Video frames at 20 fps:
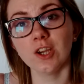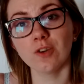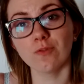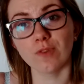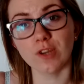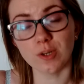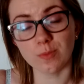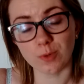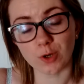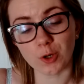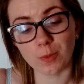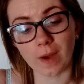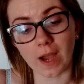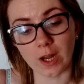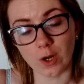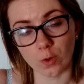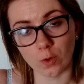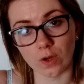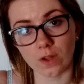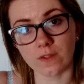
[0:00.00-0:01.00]
read a book by
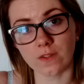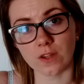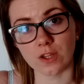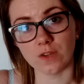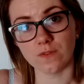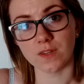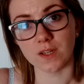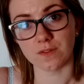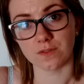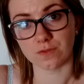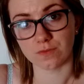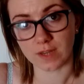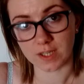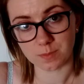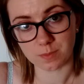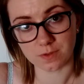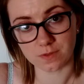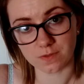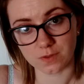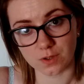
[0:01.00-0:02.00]
an author you've never read
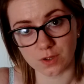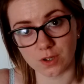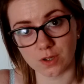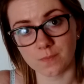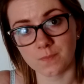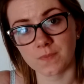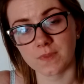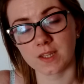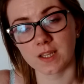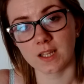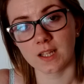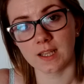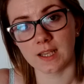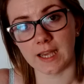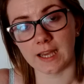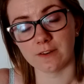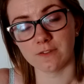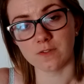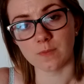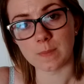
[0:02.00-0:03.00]
before,
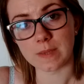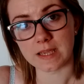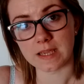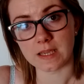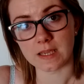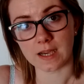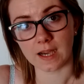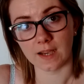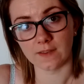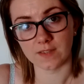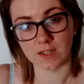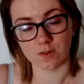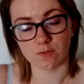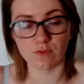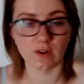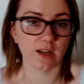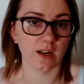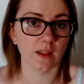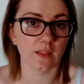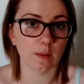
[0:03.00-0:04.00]
and for me, I've never
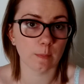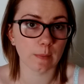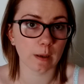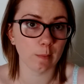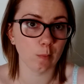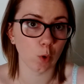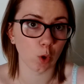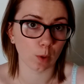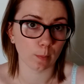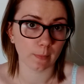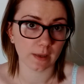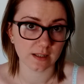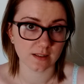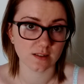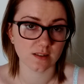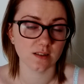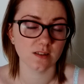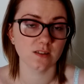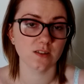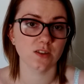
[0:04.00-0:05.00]
read anything by Morgan
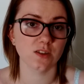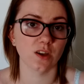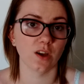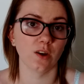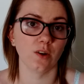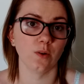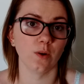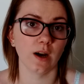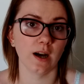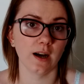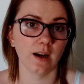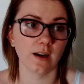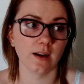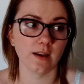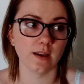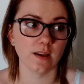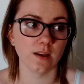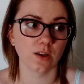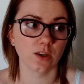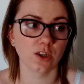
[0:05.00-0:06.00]
Matson, so
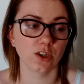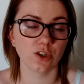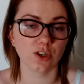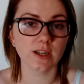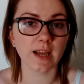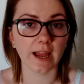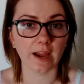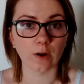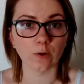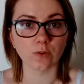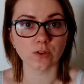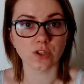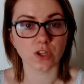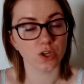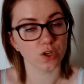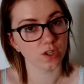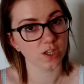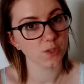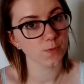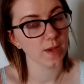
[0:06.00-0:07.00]
I could count
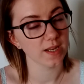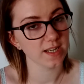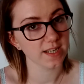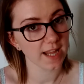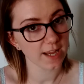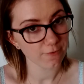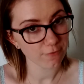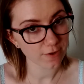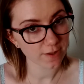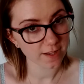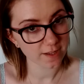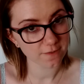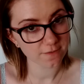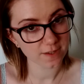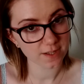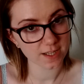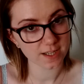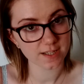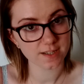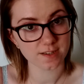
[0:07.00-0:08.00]
The Unexpected Everything
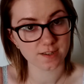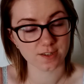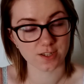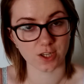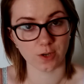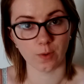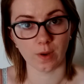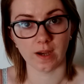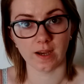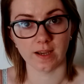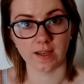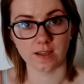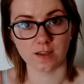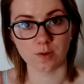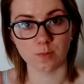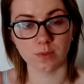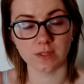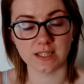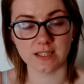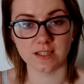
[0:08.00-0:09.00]
for this, so I
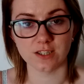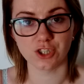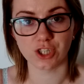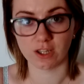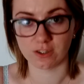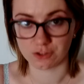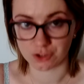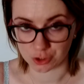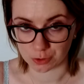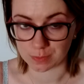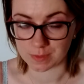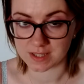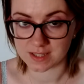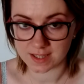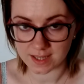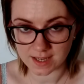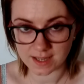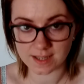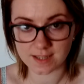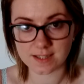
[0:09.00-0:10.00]
completed challenge number
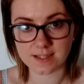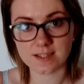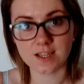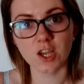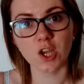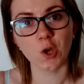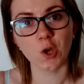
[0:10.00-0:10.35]
6